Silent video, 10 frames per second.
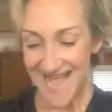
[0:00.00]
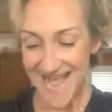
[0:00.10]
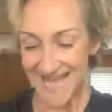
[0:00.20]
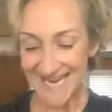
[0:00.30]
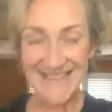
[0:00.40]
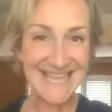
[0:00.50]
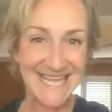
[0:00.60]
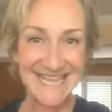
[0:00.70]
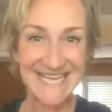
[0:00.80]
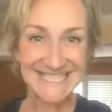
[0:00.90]
And I
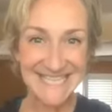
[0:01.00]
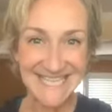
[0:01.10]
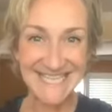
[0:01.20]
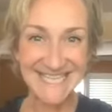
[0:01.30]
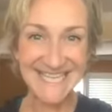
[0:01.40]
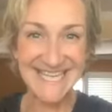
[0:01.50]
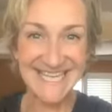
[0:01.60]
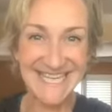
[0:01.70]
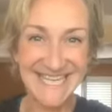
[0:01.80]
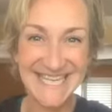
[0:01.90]
think that's it.
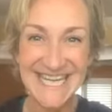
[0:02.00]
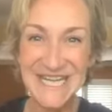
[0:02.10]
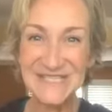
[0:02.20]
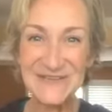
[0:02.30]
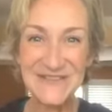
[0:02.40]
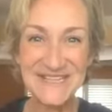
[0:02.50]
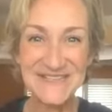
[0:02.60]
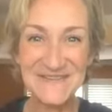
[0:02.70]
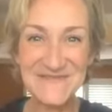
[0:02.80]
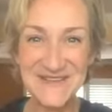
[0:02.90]
So these
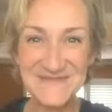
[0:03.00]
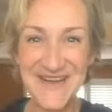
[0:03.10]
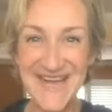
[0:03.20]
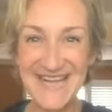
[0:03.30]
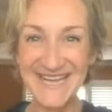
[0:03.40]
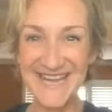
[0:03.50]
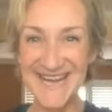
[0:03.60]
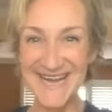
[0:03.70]
have been my